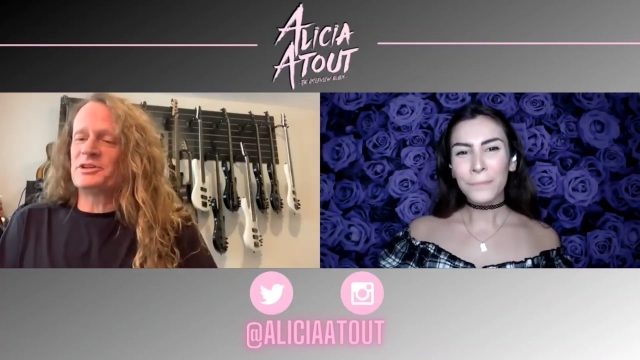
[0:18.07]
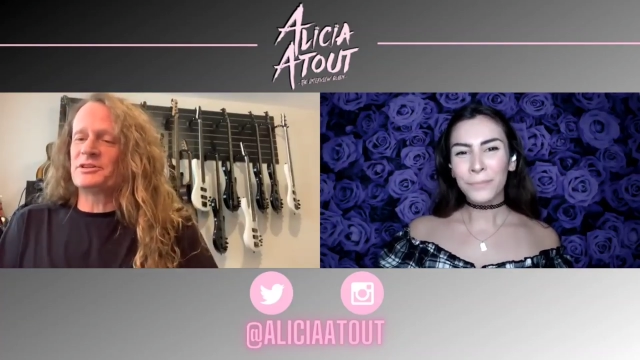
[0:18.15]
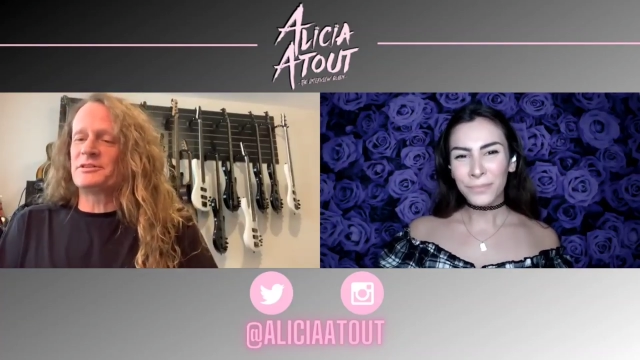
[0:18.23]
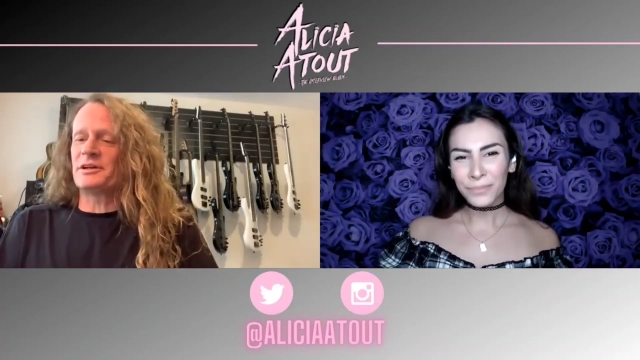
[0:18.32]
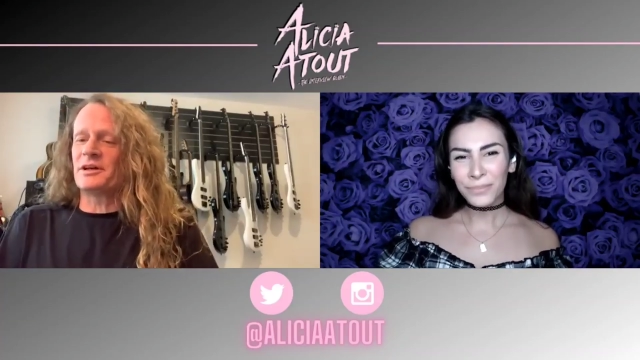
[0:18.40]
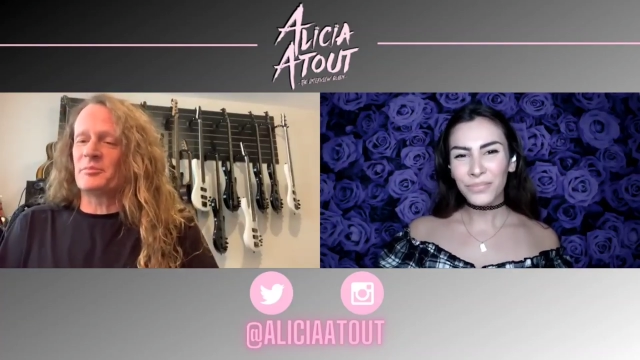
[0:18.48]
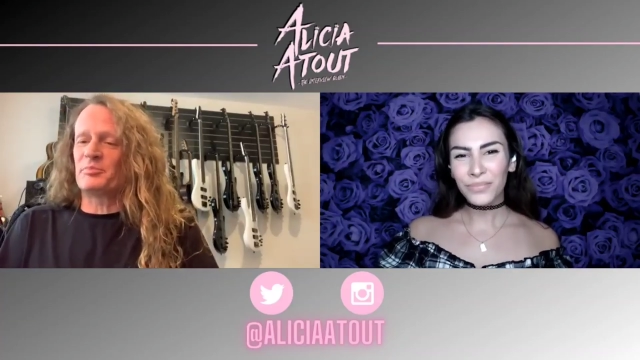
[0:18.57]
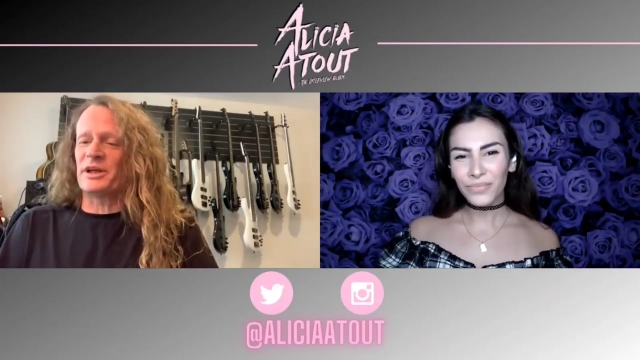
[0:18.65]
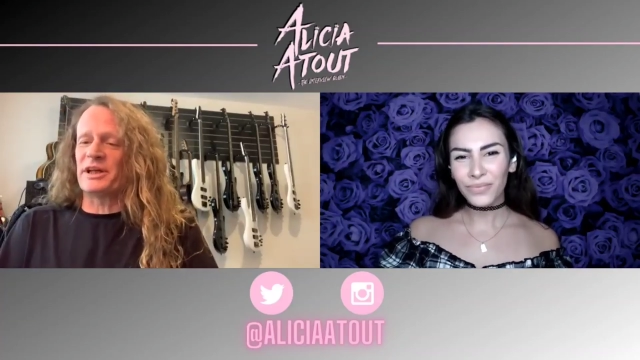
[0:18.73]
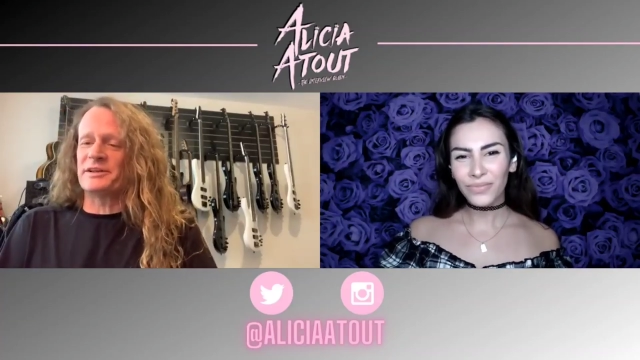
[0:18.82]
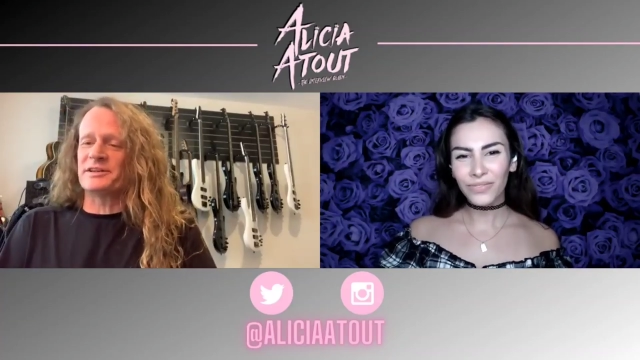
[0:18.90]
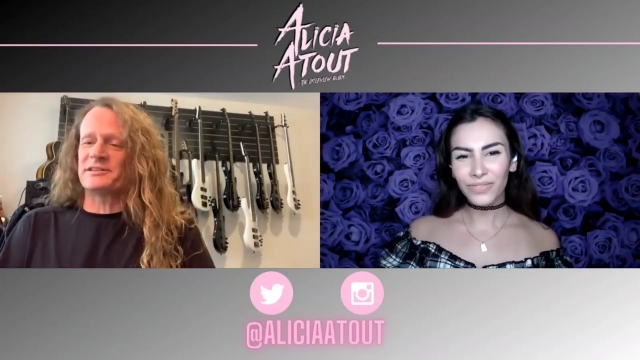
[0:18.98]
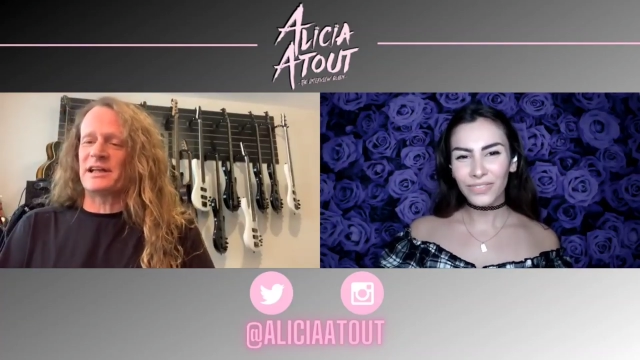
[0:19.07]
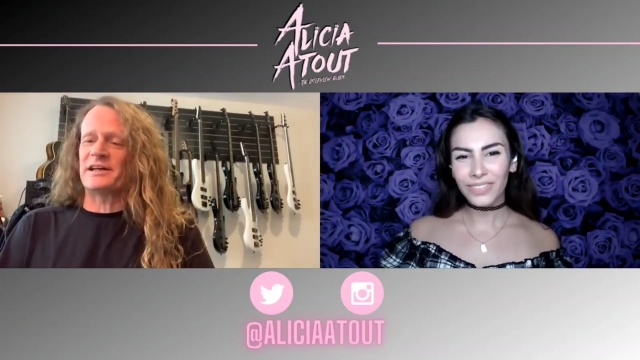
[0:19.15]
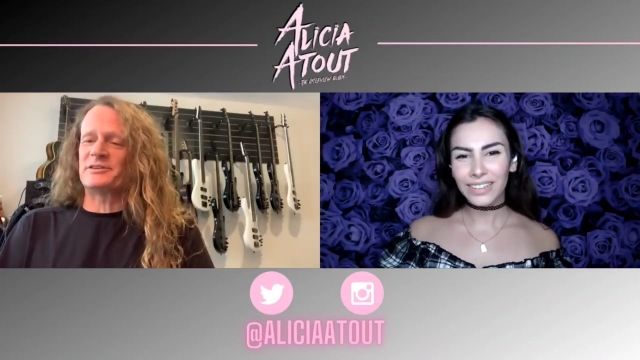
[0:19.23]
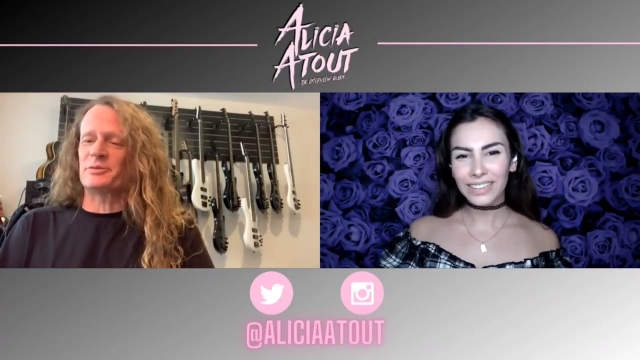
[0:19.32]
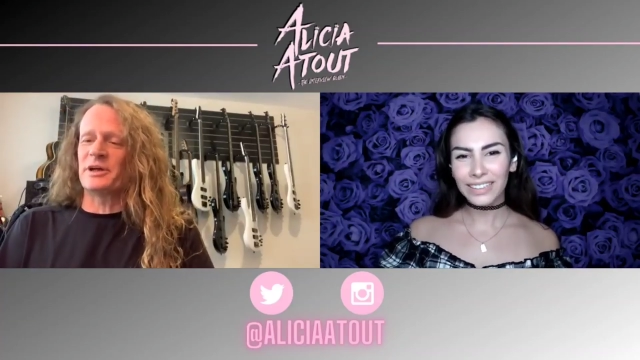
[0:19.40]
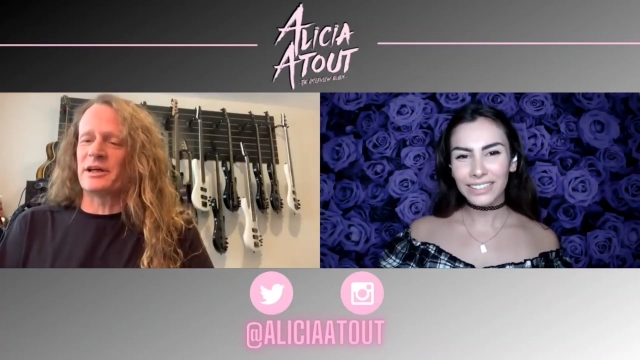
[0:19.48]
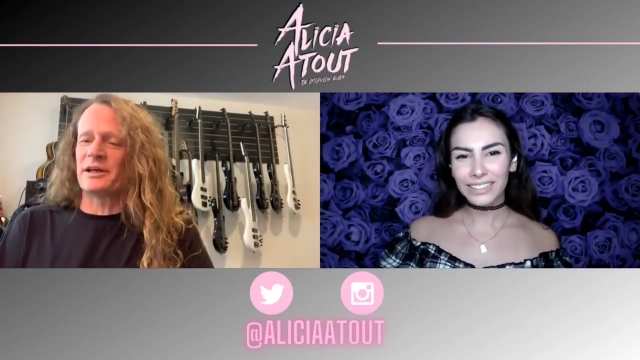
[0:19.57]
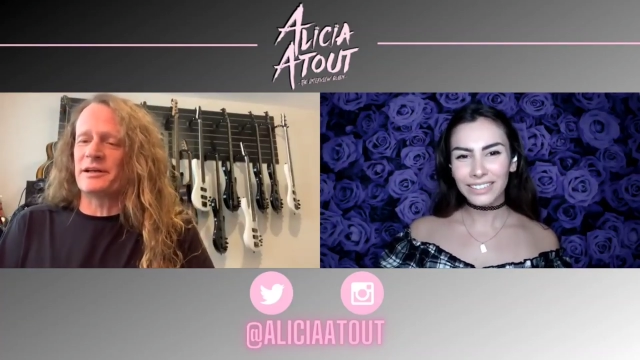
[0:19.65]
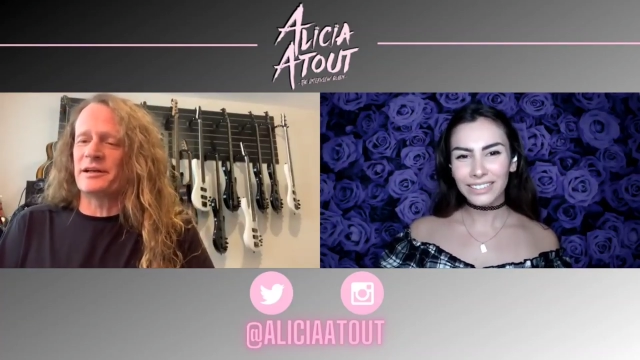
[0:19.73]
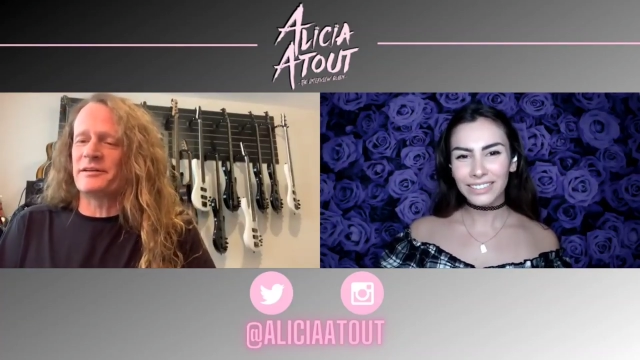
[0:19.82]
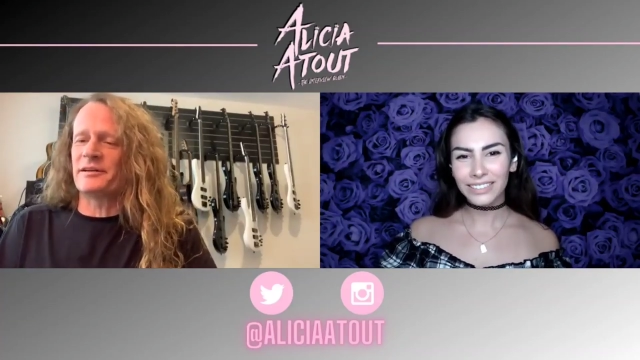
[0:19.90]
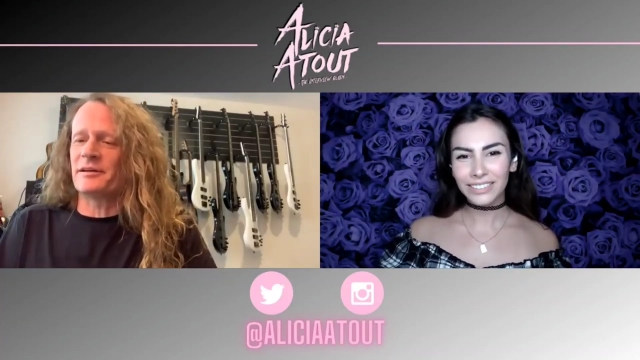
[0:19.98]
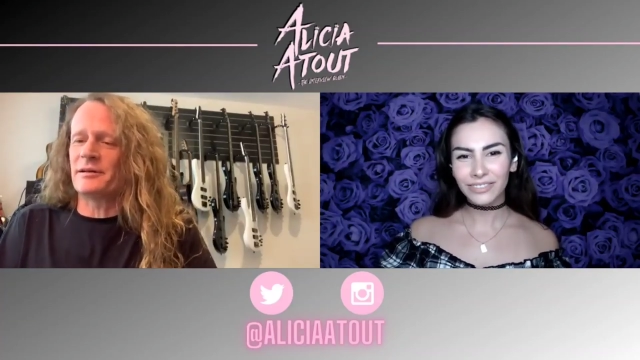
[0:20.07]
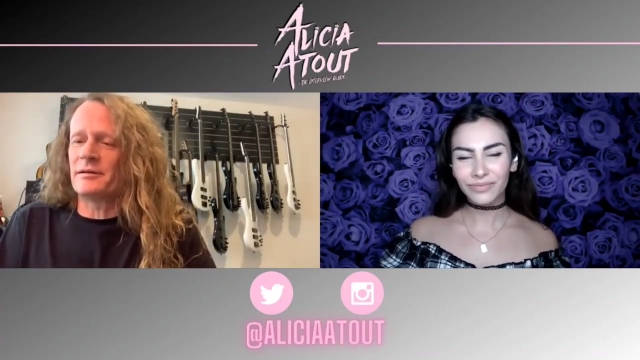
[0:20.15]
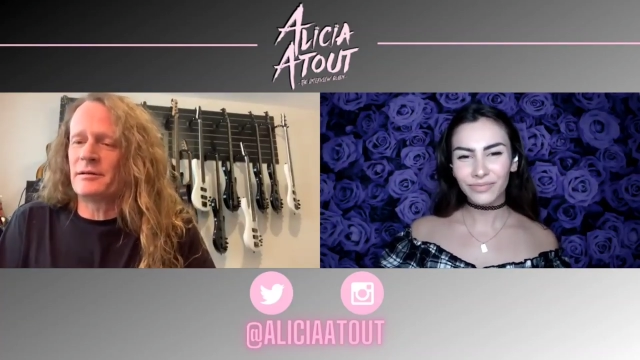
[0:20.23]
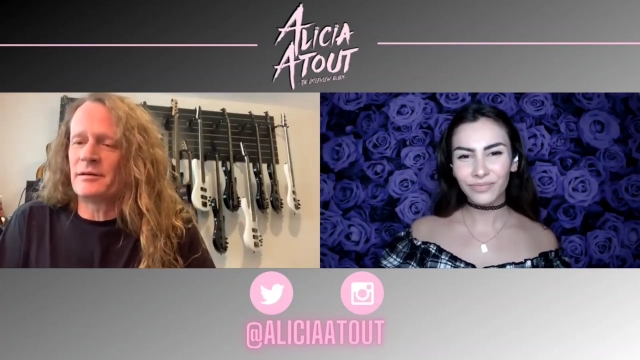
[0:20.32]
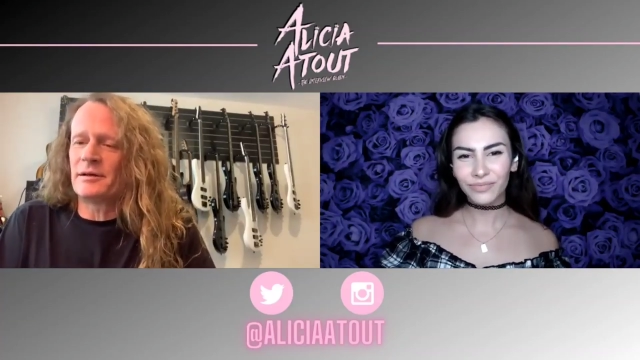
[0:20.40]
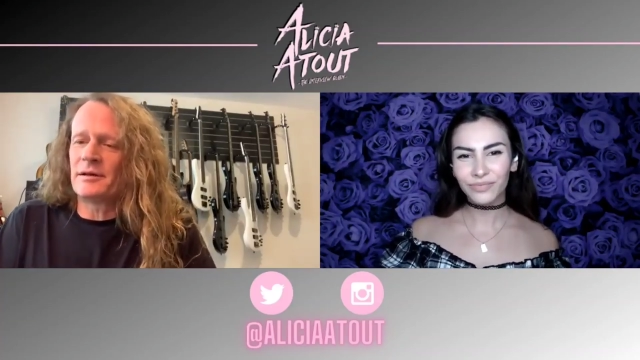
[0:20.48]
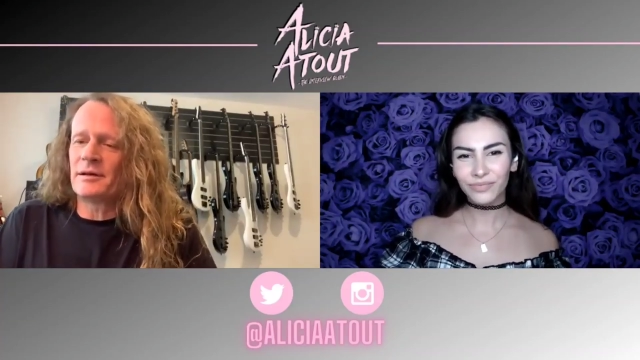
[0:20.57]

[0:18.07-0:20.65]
Speaker 1: We just uh, played this last weekend at the